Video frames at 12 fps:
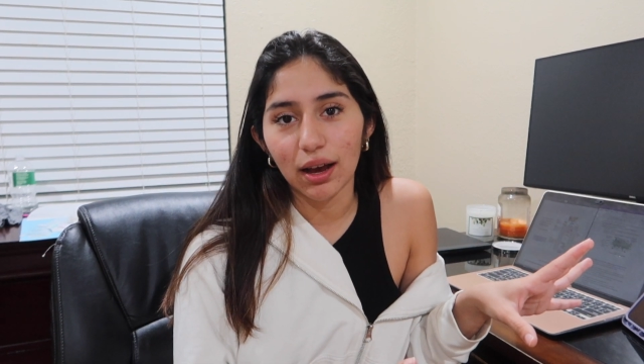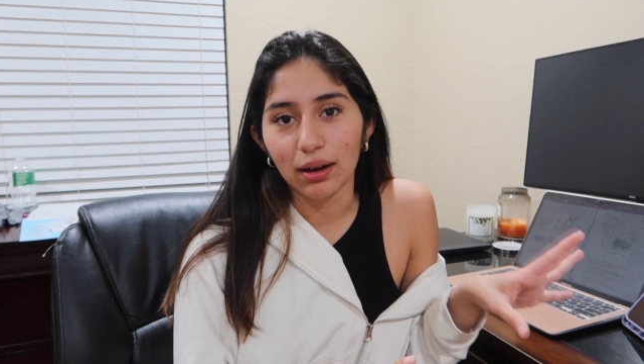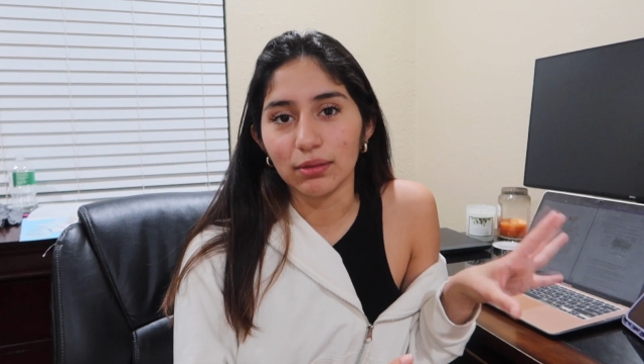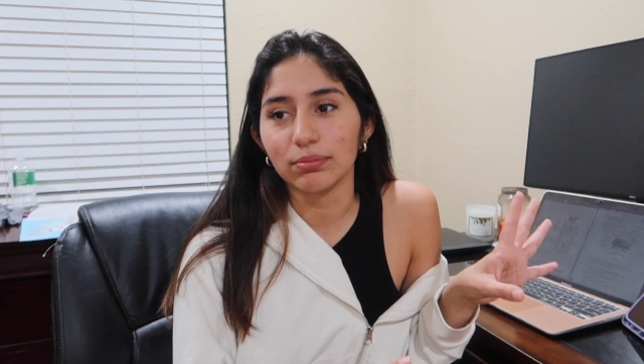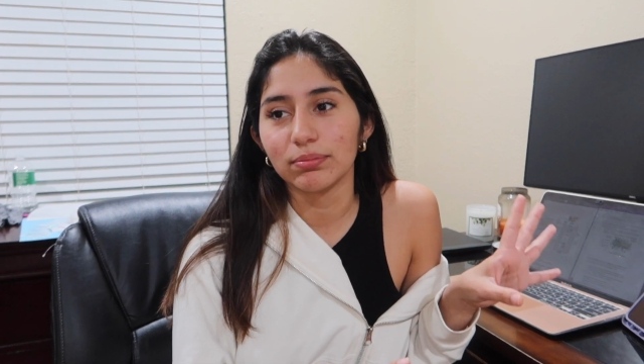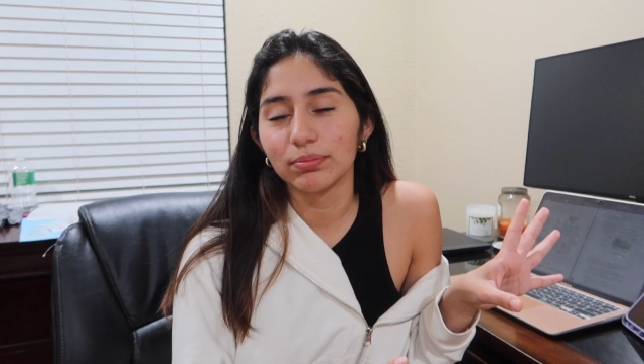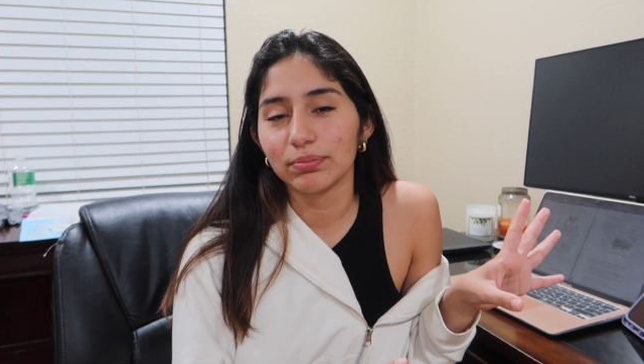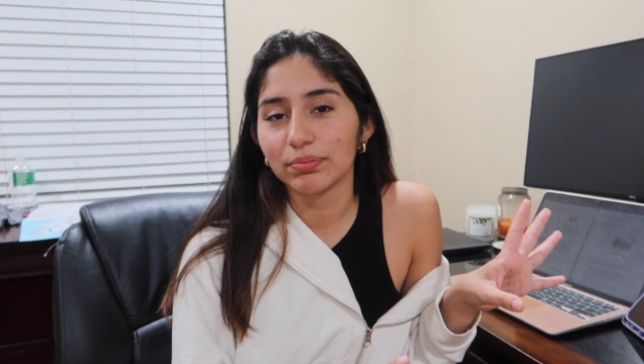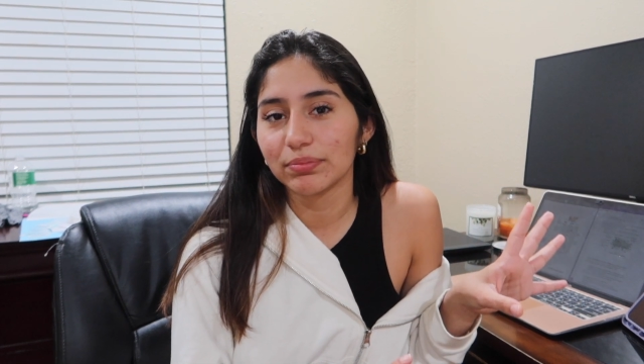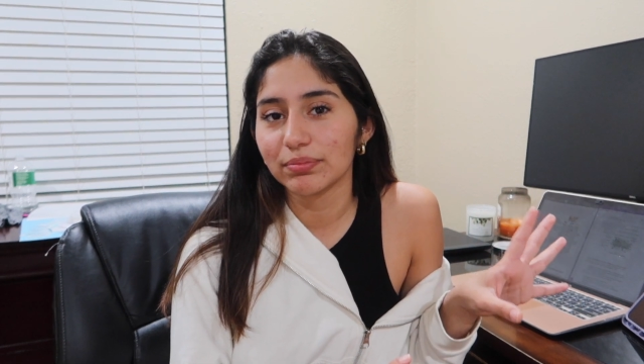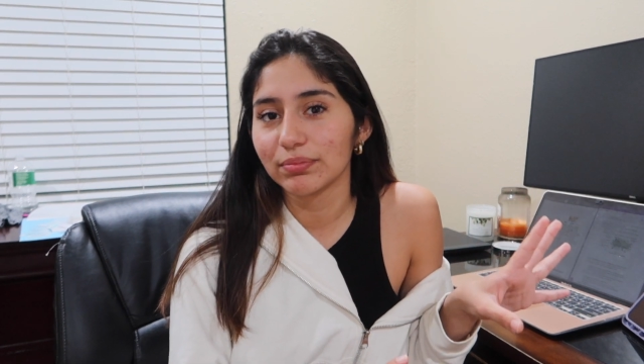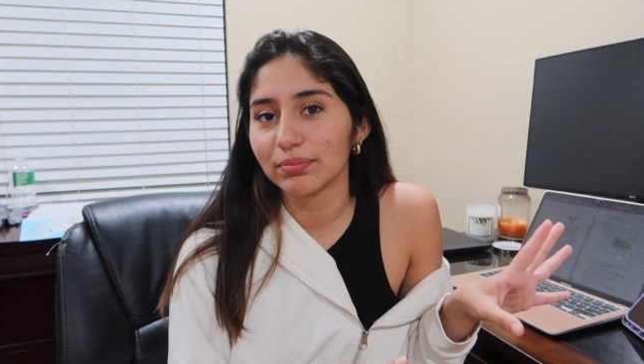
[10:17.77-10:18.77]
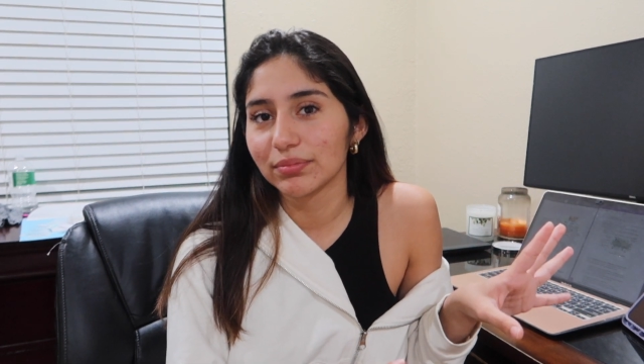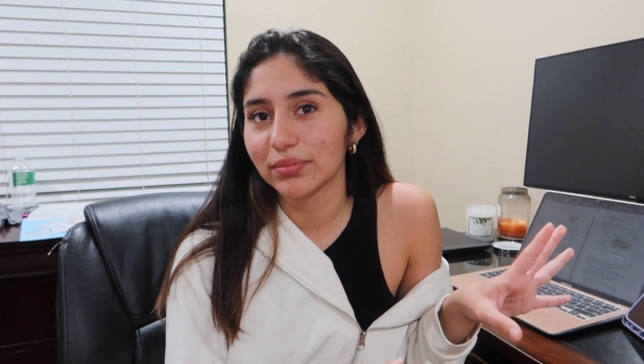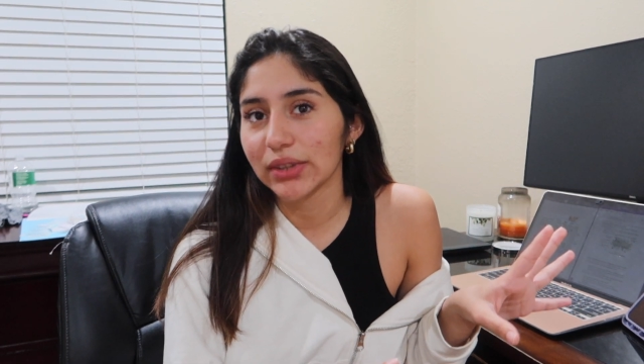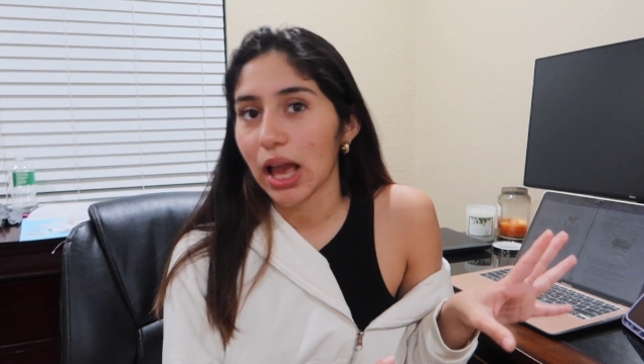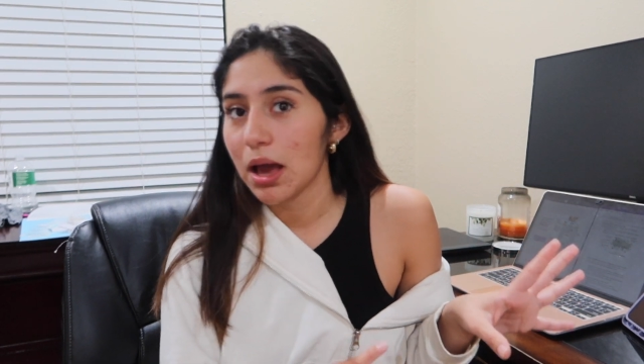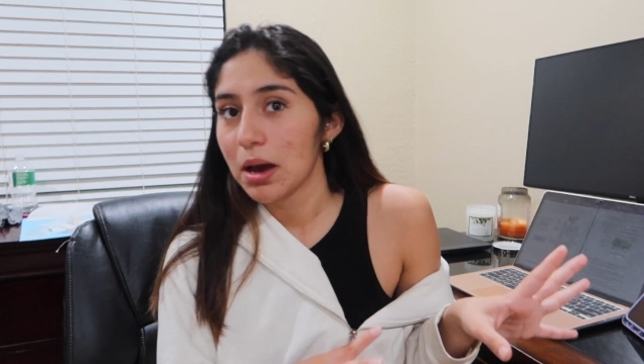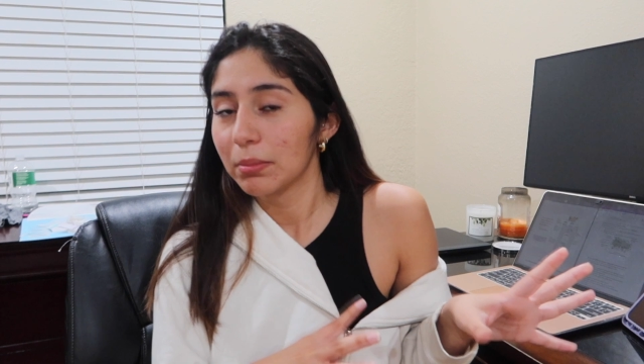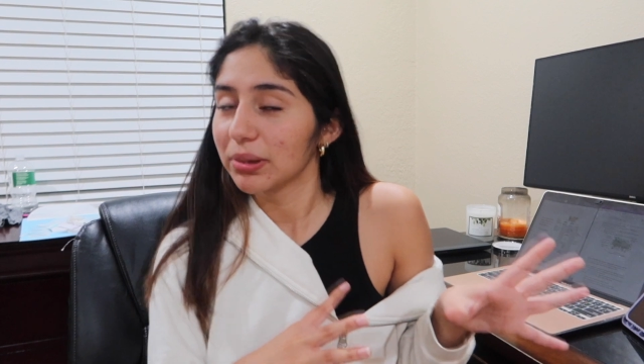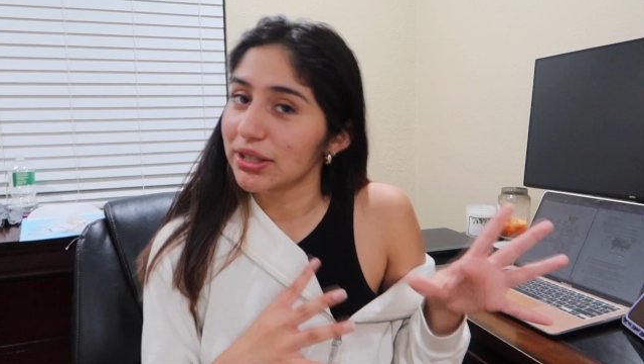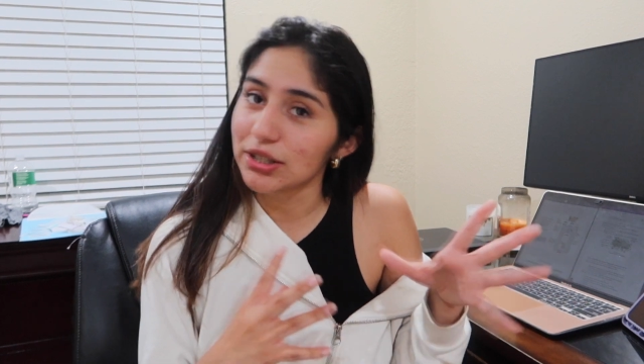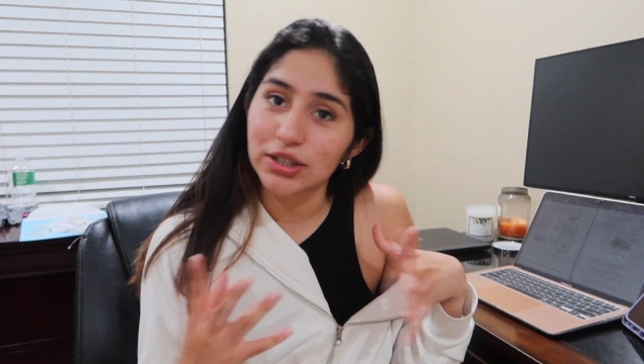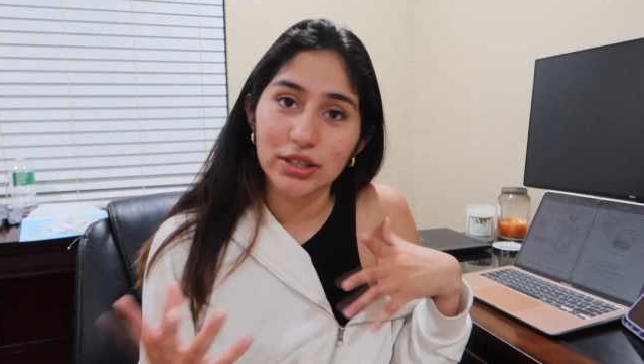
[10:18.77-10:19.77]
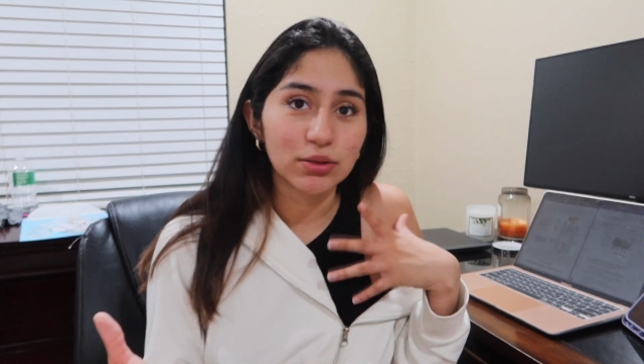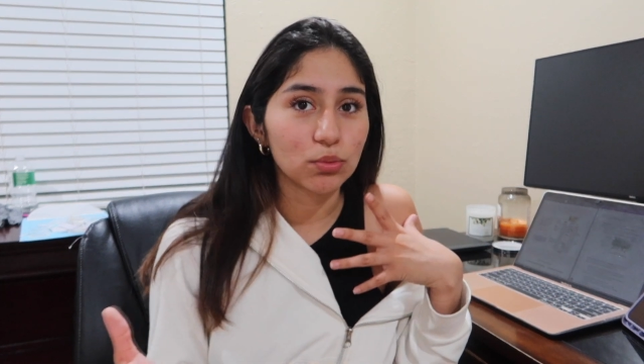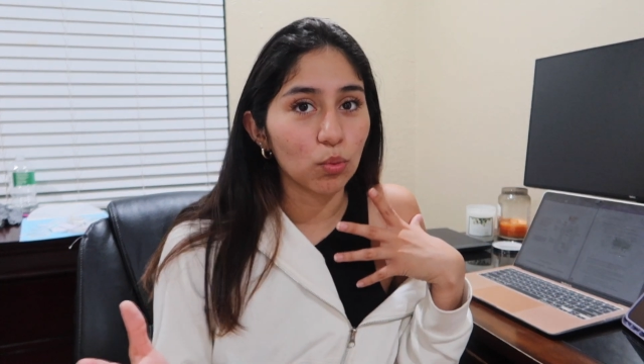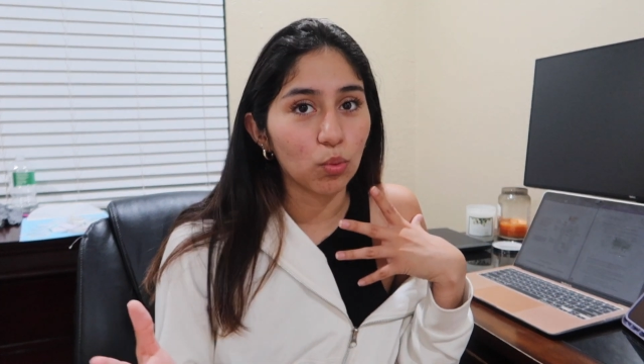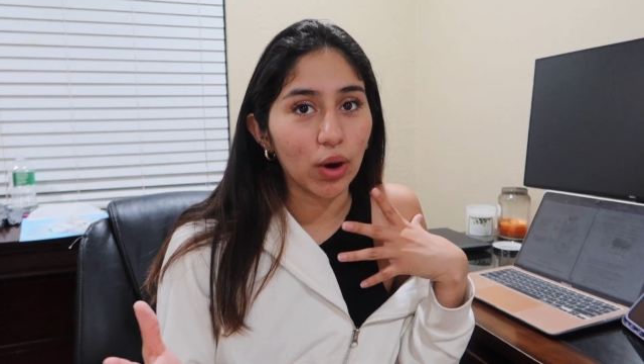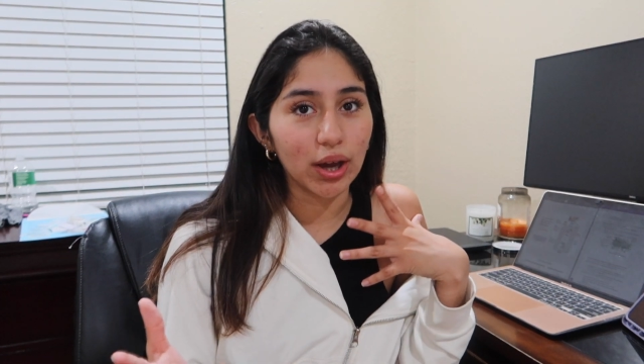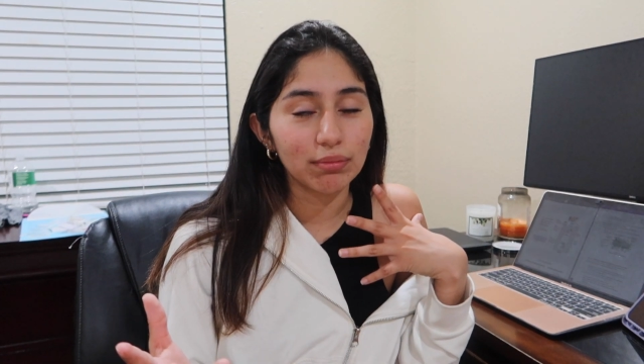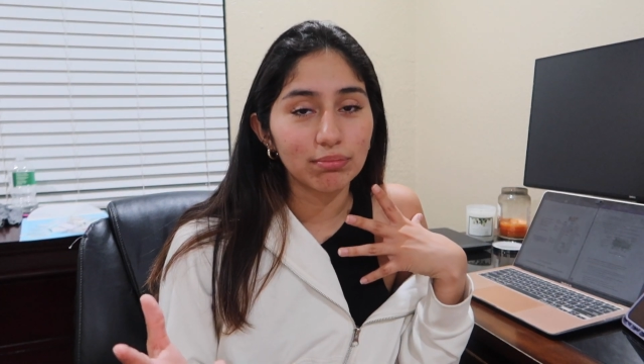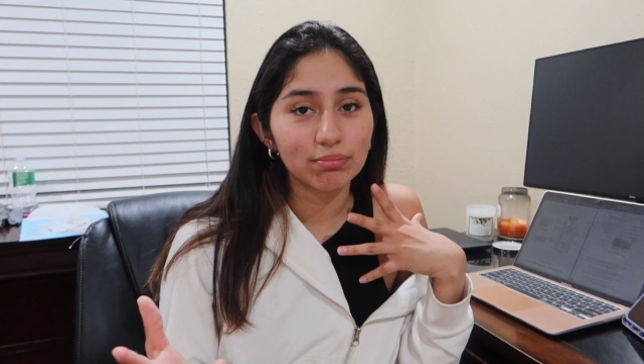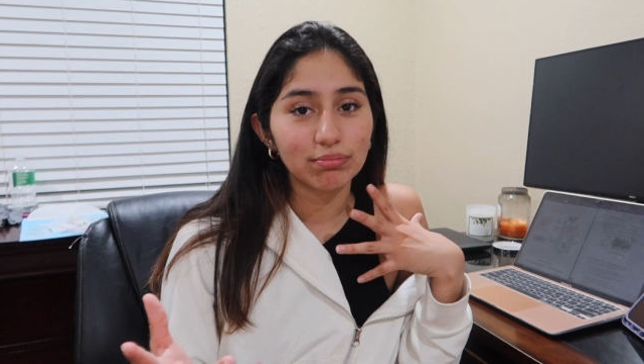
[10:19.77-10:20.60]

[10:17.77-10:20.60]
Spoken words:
But this is what